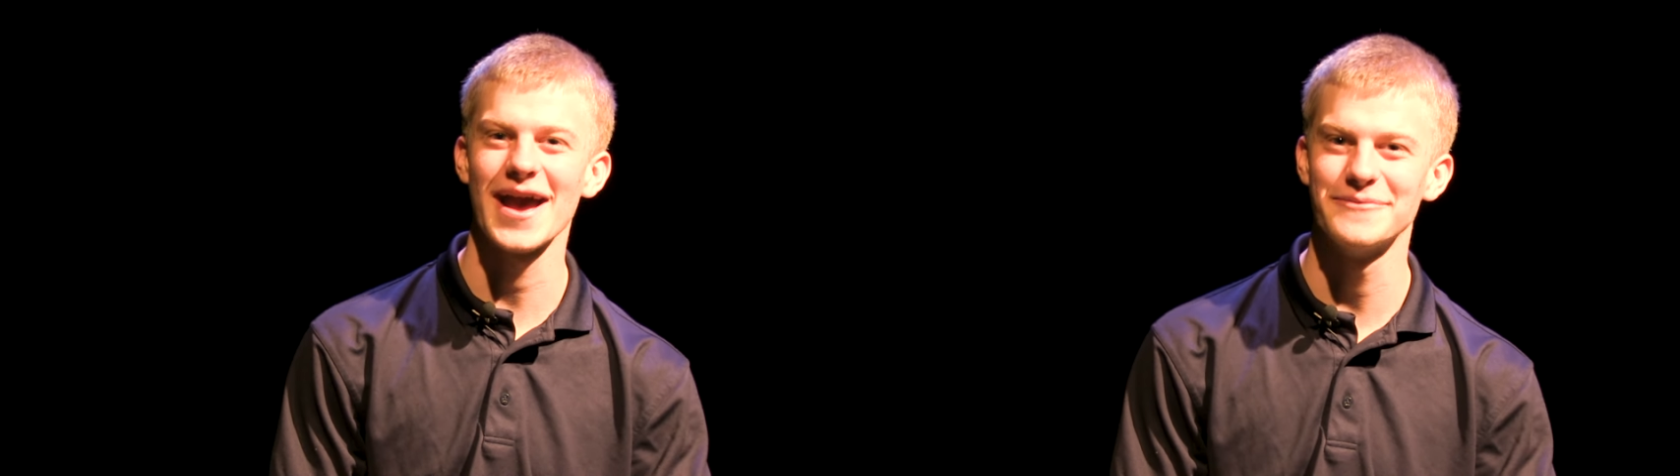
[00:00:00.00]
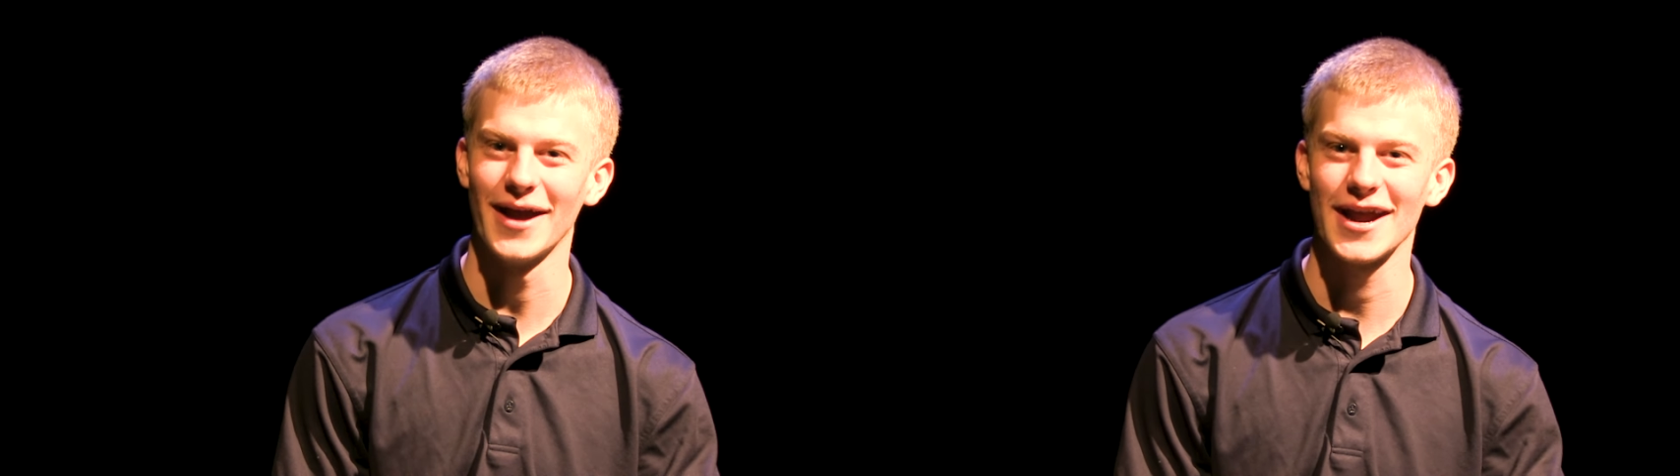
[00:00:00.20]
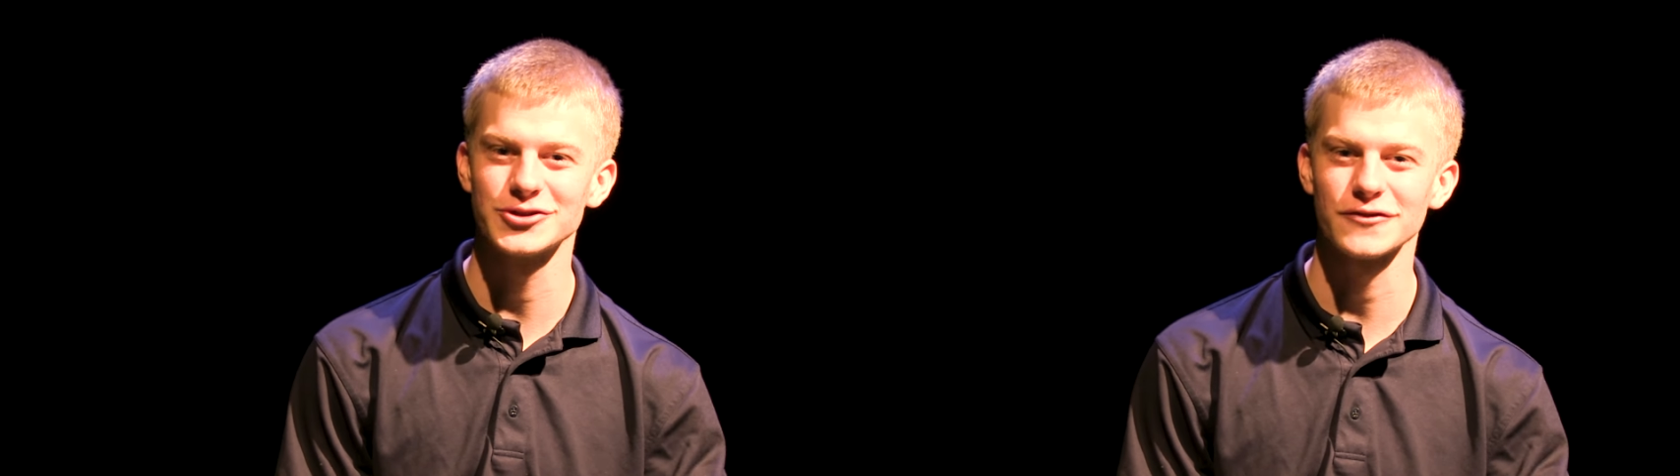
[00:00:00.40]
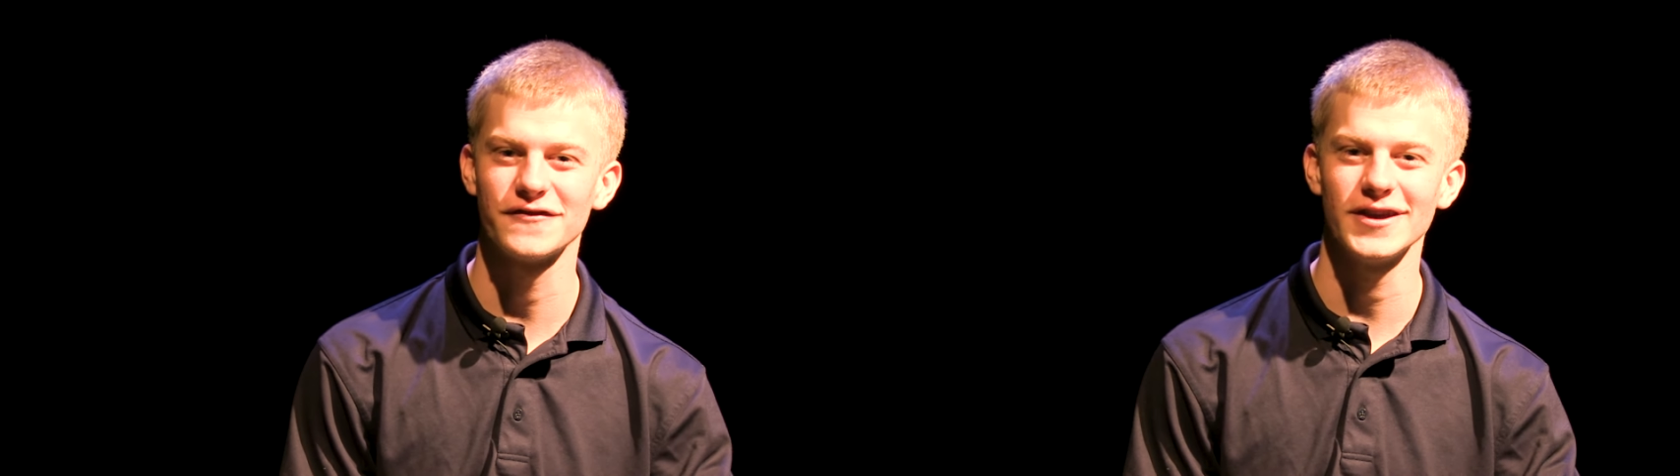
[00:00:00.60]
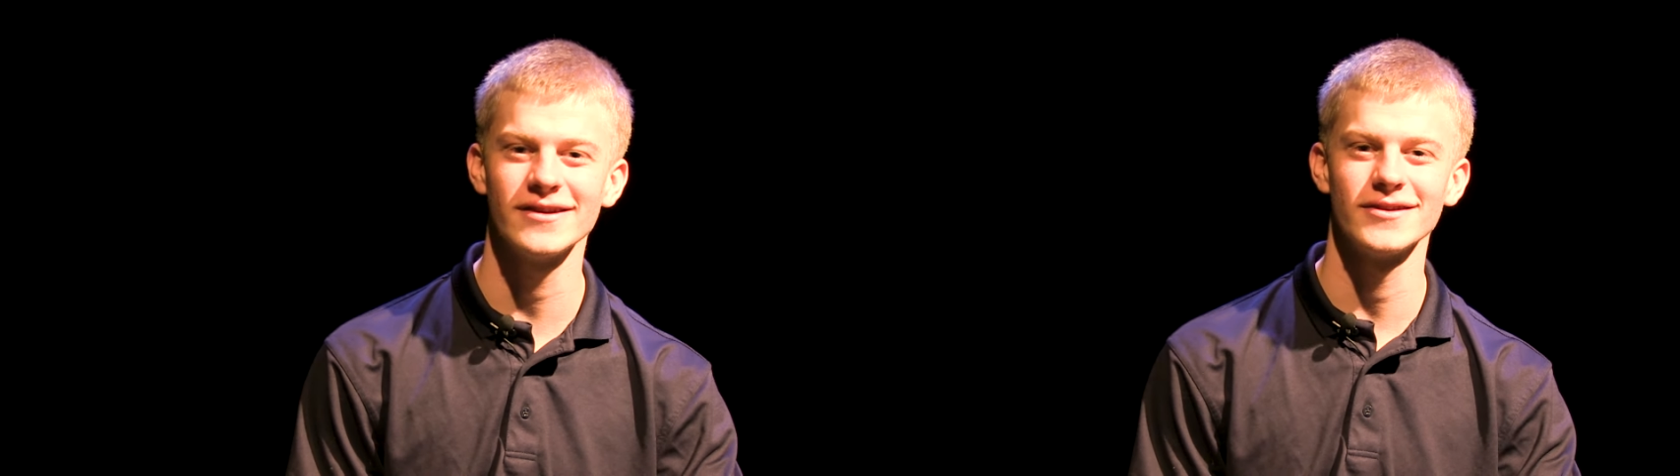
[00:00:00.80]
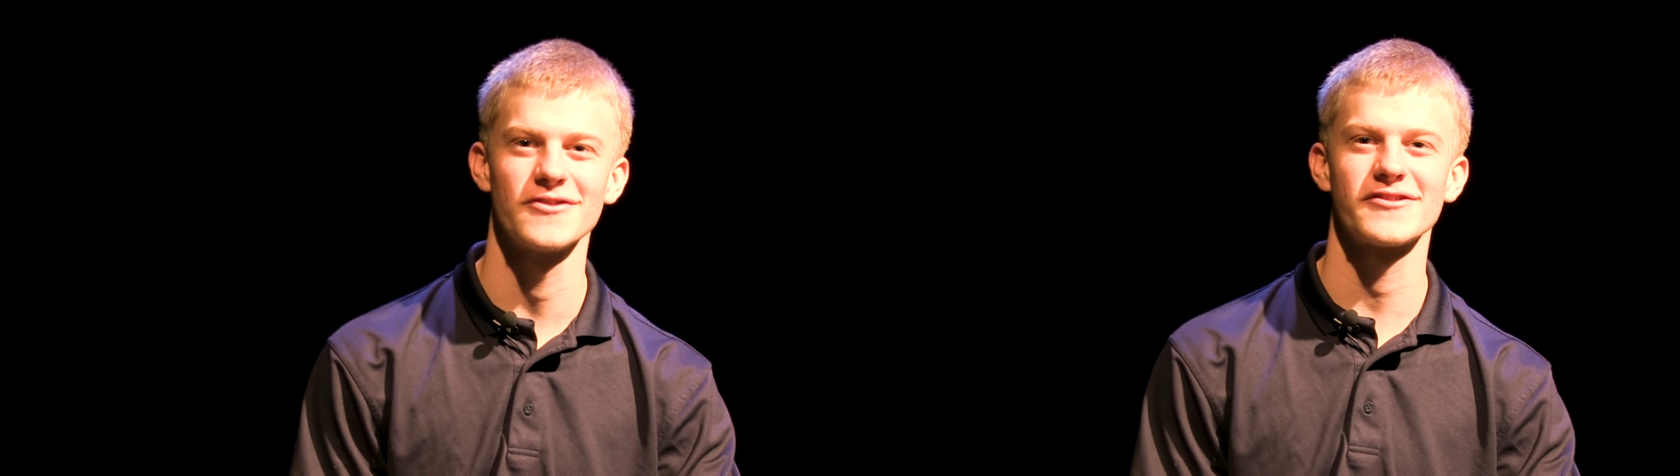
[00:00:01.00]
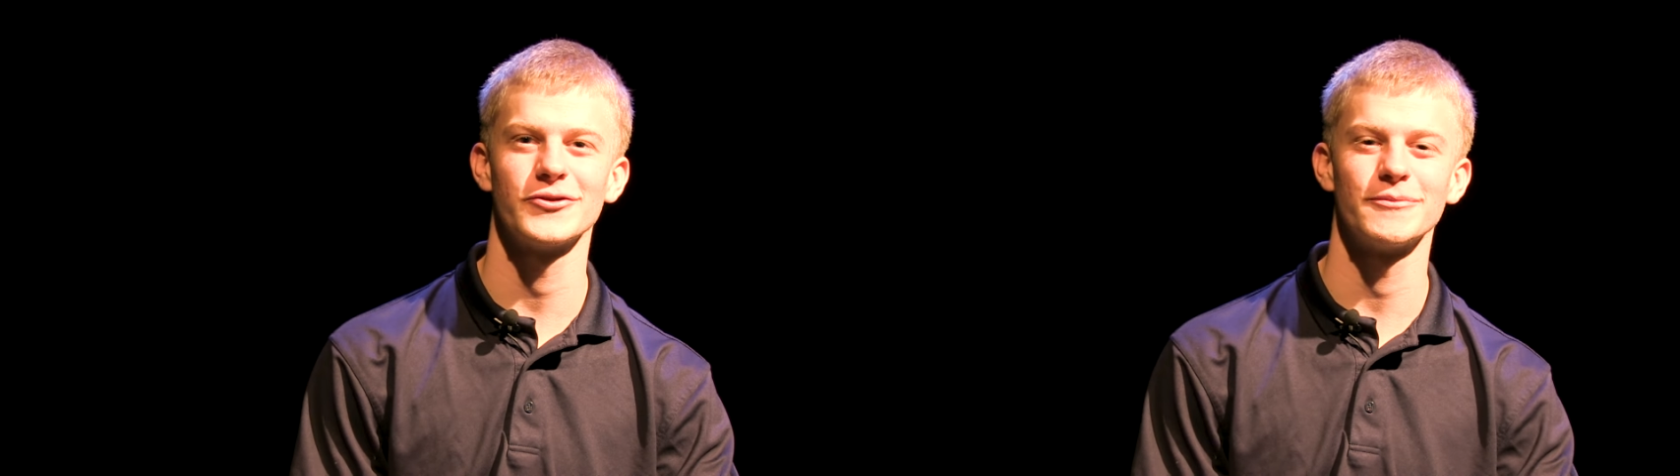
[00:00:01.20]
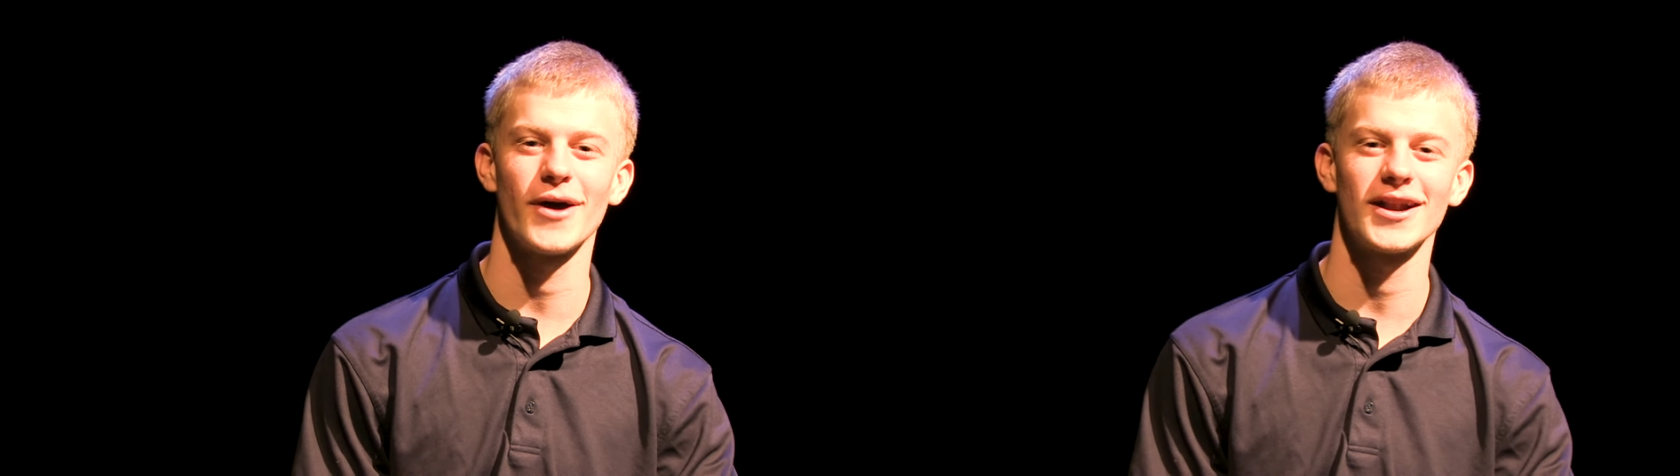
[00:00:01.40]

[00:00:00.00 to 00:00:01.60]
I'm Andrew Fee, student